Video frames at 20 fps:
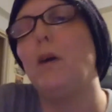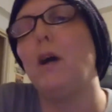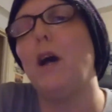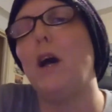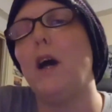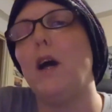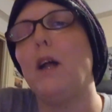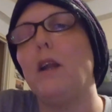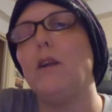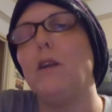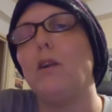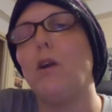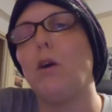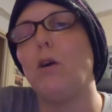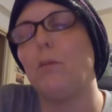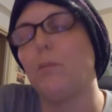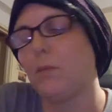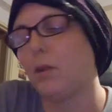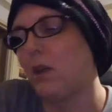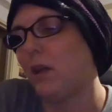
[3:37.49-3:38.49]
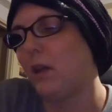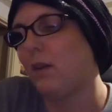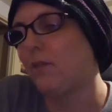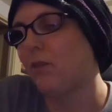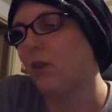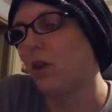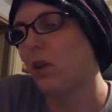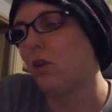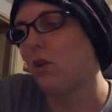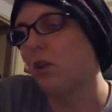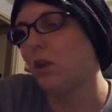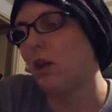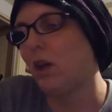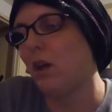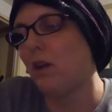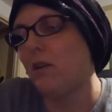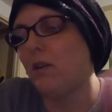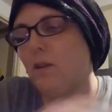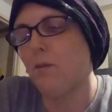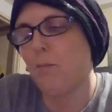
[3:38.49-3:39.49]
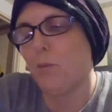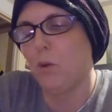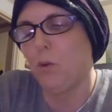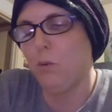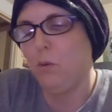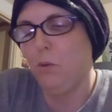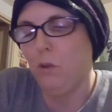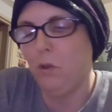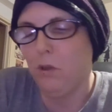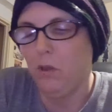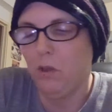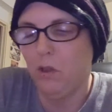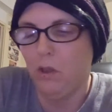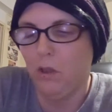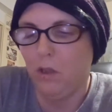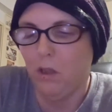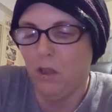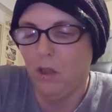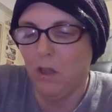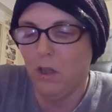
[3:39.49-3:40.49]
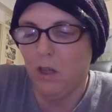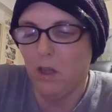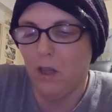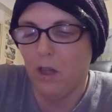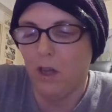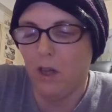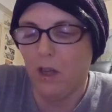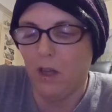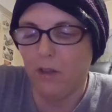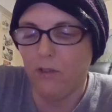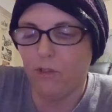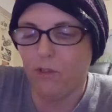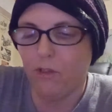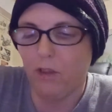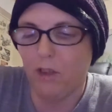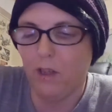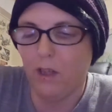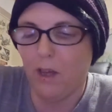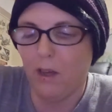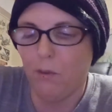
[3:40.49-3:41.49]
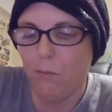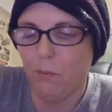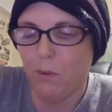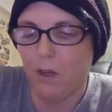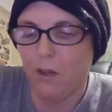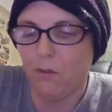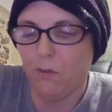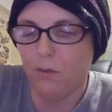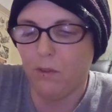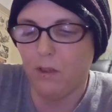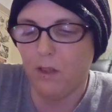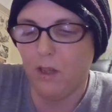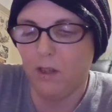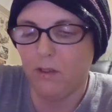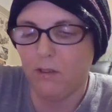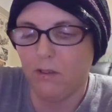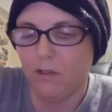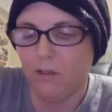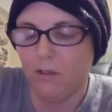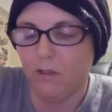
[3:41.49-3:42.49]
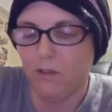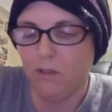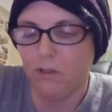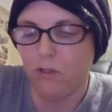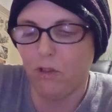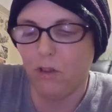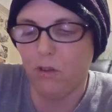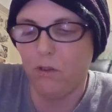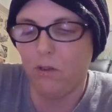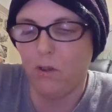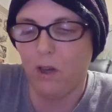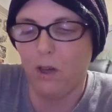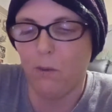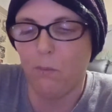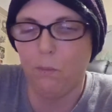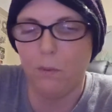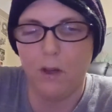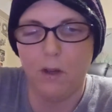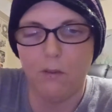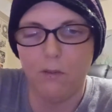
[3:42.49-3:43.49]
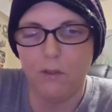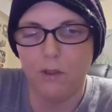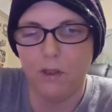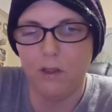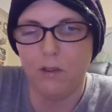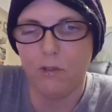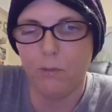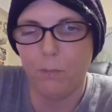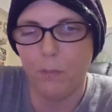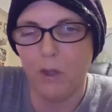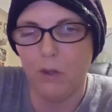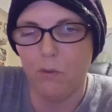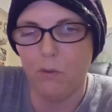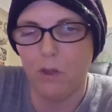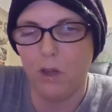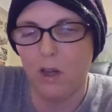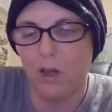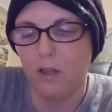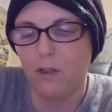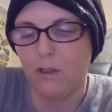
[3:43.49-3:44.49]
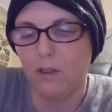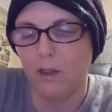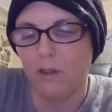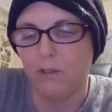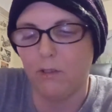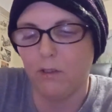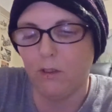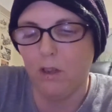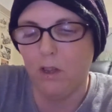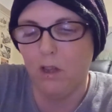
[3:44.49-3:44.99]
I'm going to have a go at cutting them all and see how well show you how well this pill cutter does.